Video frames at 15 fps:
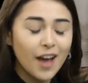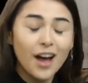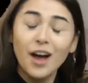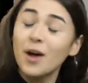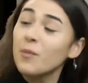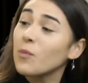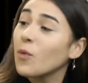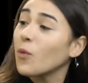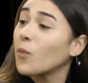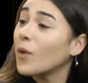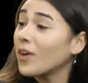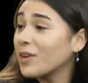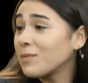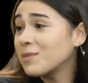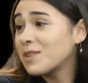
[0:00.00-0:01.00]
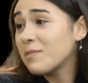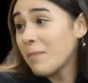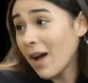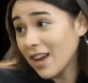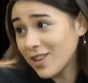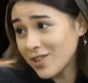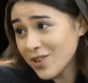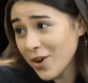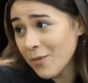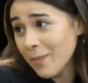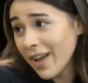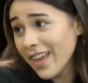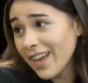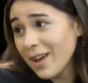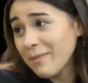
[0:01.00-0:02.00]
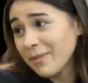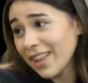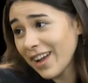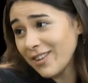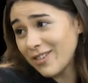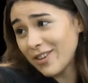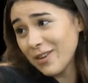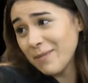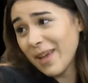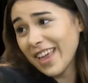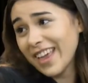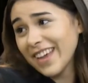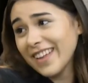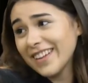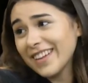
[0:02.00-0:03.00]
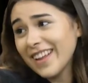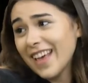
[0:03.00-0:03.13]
Welcome to my show, Mike. I'm glad you could make it.